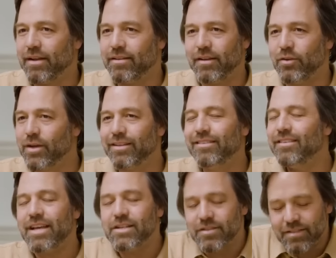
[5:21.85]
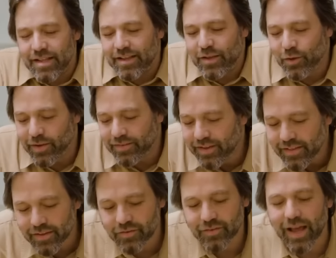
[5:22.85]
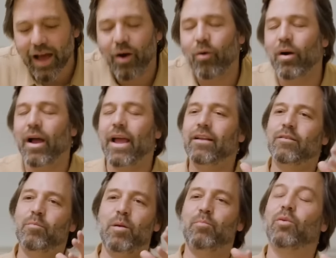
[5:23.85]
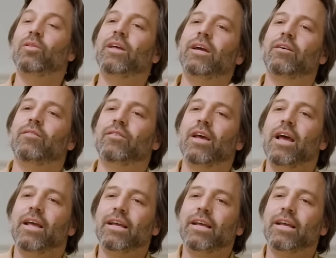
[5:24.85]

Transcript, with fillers: And you can see just you can see just how ancient people lived.